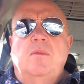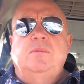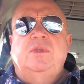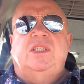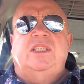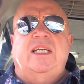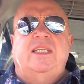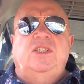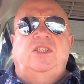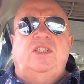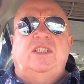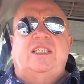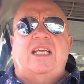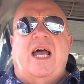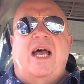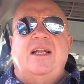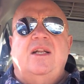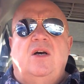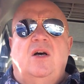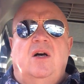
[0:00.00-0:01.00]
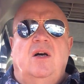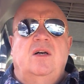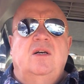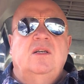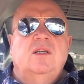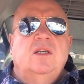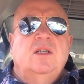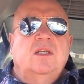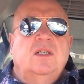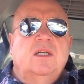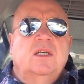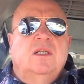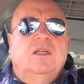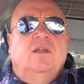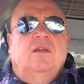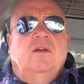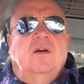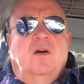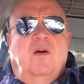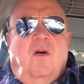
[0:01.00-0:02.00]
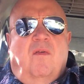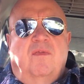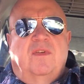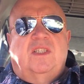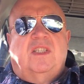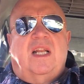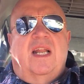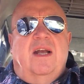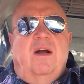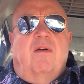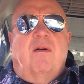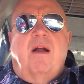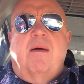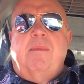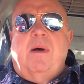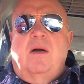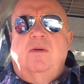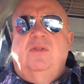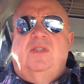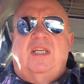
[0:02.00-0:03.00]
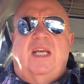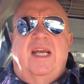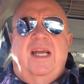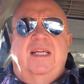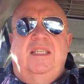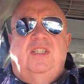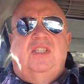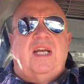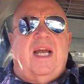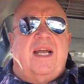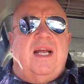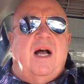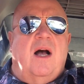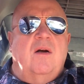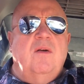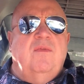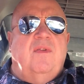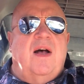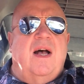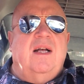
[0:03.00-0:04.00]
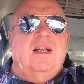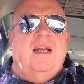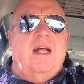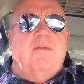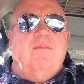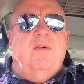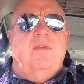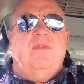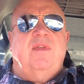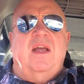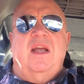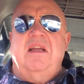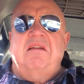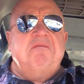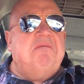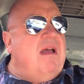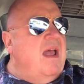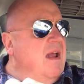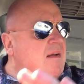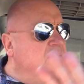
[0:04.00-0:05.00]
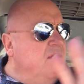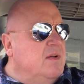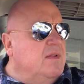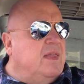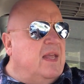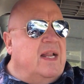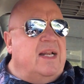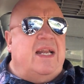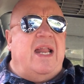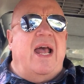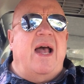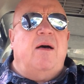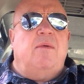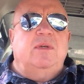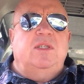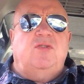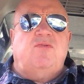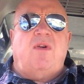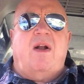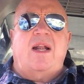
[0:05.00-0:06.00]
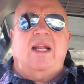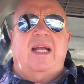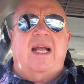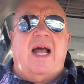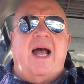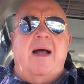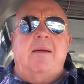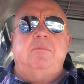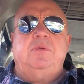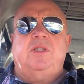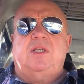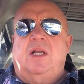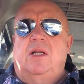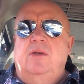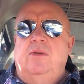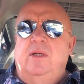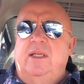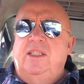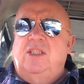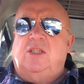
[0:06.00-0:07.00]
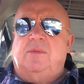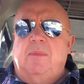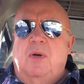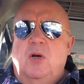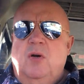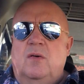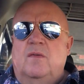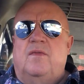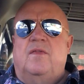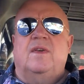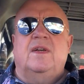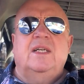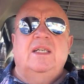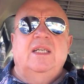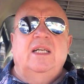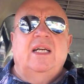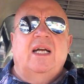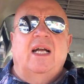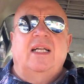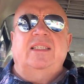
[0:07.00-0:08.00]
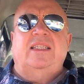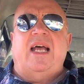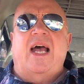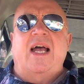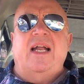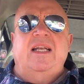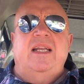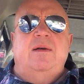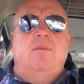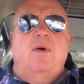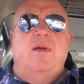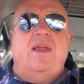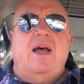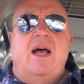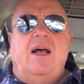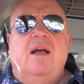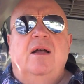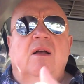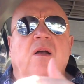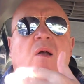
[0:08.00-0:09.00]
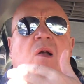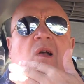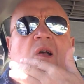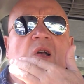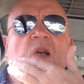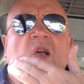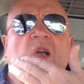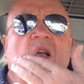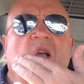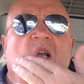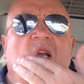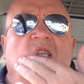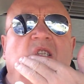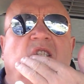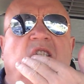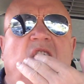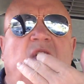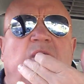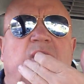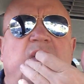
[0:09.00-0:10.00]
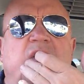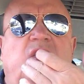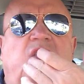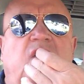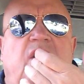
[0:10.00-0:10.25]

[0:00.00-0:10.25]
Since she's had obviously her MOT check over and everything now is running absolutely smooth and dandy with her, considering